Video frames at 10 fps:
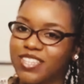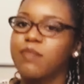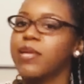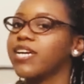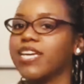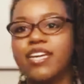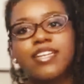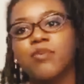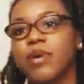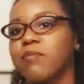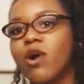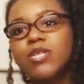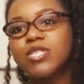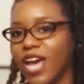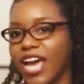I'm not going to say it that way. I'm
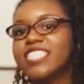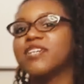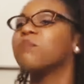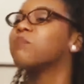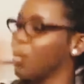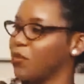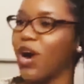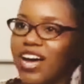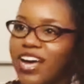always going to ask them, but why?